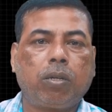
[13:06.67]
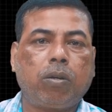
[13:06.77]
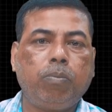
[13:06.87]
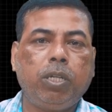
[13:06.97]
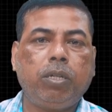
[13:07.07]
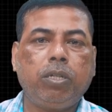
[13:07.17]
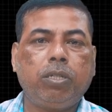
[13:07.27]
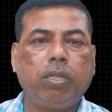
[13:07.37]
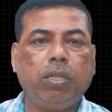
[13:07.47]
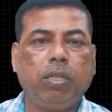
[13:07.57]

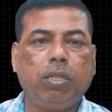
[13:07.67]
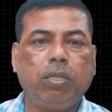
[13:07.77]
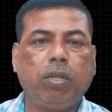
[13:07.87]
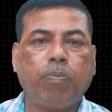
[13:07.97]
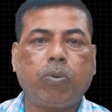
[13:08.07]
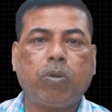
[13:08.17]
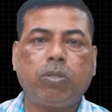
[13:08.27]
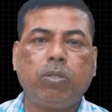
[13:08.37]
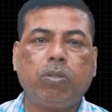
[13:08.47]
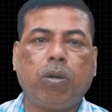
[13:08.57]
Communication is the
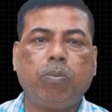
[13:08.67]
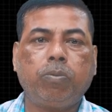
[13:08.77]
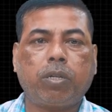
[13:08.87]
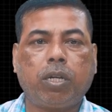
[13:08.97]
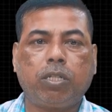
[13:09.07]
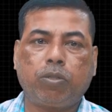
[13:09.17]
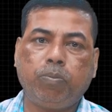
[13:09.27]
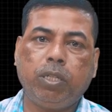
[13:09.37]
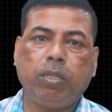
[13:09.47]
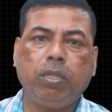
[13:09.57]
process of
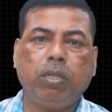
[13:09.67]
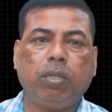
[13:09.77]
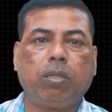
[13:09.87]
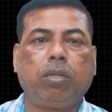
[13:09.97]
transmitting